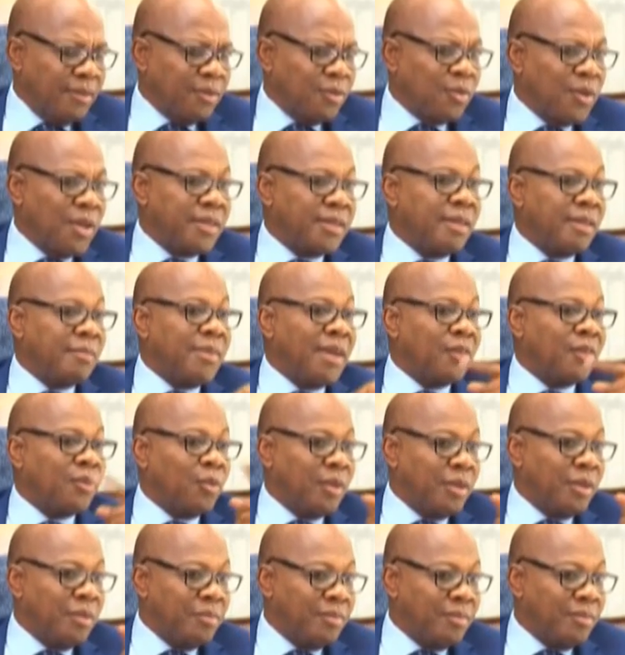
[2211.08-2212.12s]
So I say back to
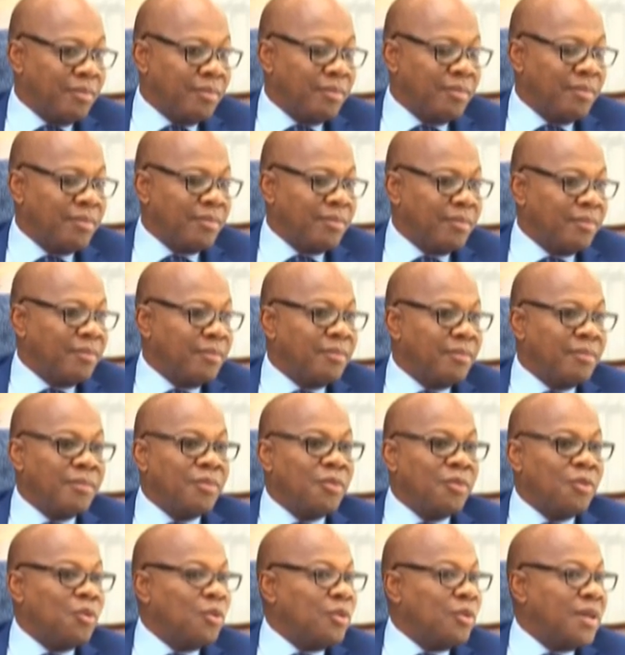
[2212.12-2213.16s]
him,
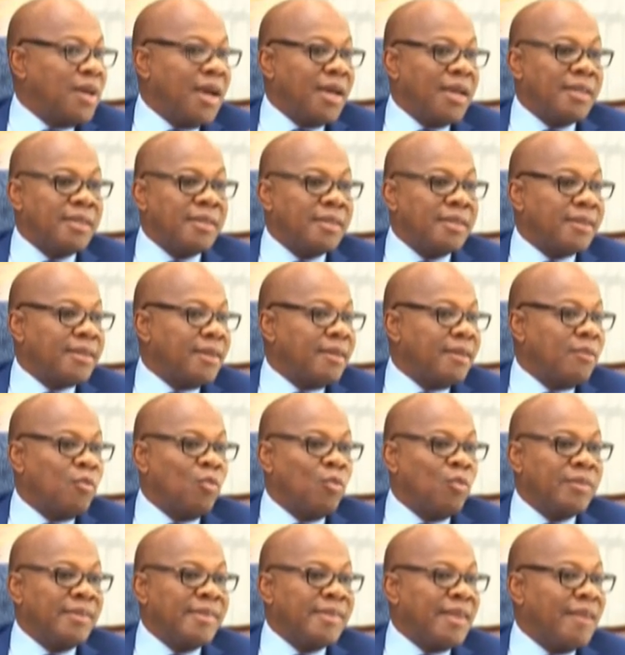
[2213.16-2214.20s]
you guys
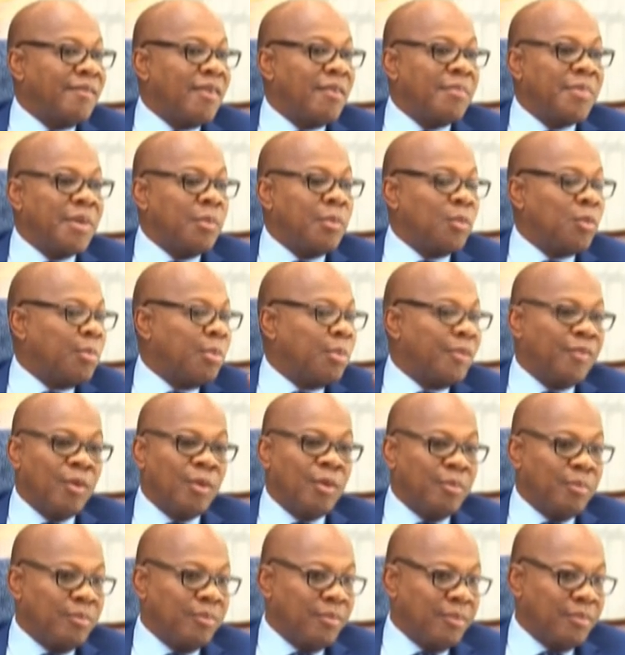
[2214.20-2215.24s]
can never be able to
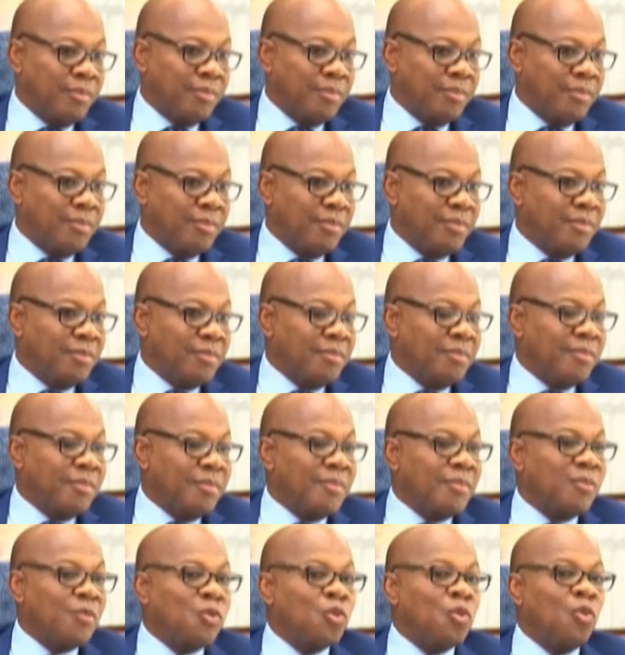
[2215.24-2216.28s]

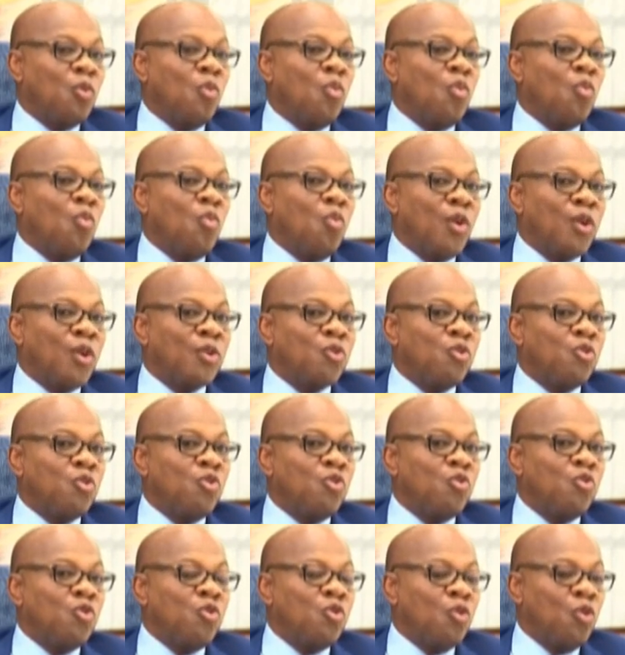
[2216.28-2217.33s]
perform. So what
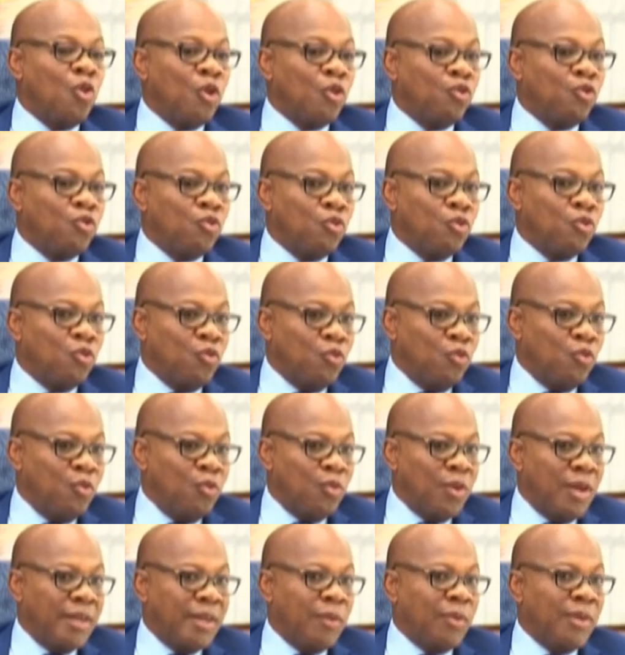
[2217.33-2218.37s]
you ought to do,
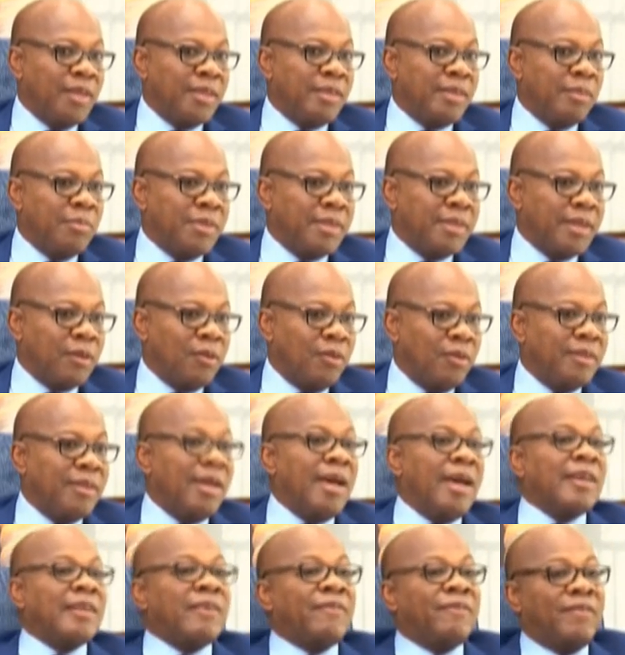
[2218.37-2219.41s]
and when I say BC Akonde,
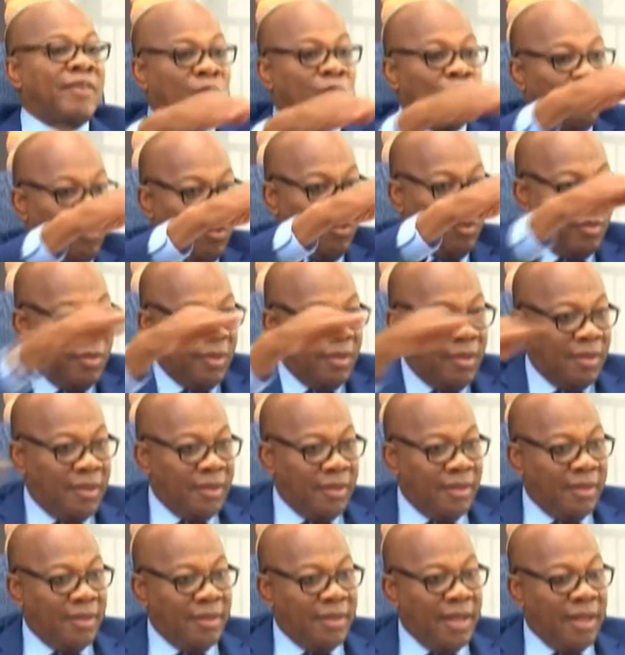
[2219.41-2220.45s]
I refer to
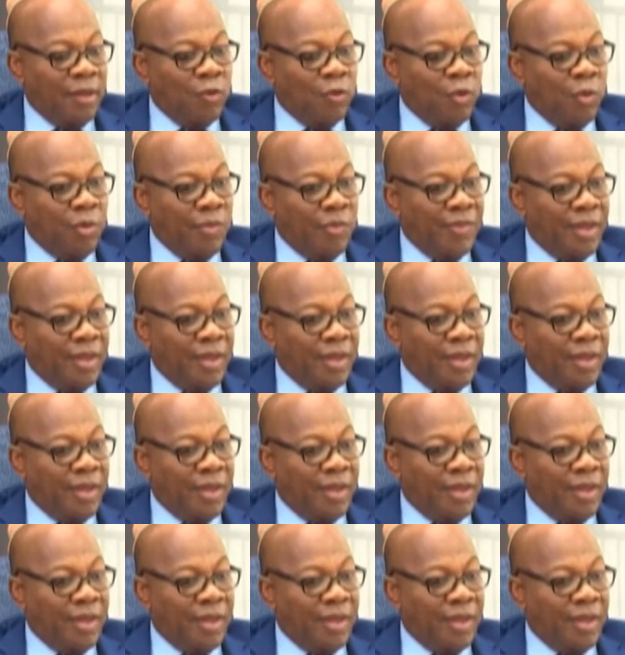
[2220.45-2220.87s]
that group of